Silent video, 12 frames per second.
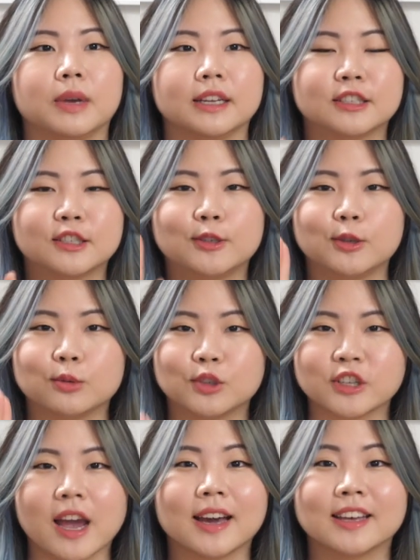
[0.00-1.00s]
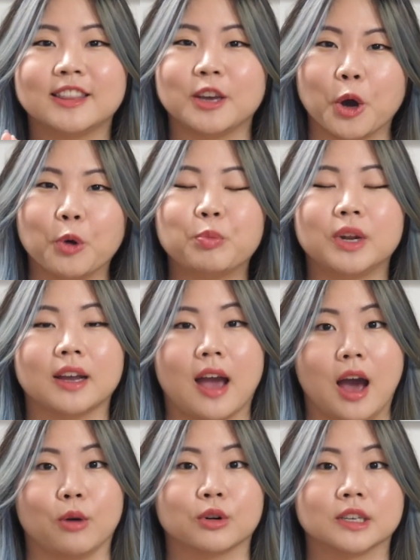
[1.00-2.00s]
It's to check the opening
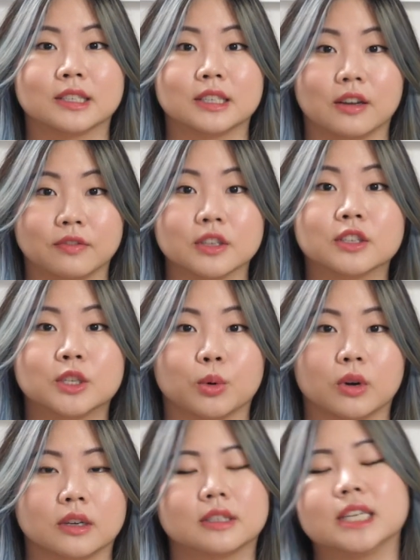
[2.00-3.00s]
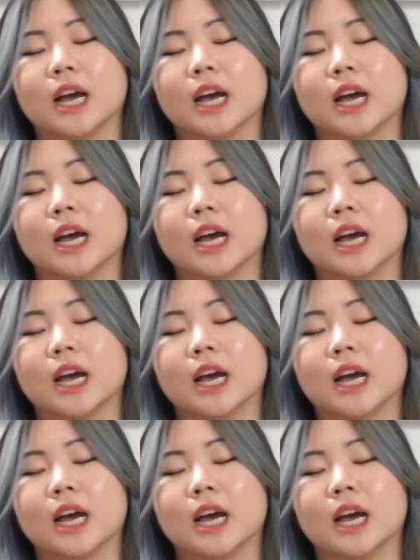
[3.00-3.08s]
hours of the stores.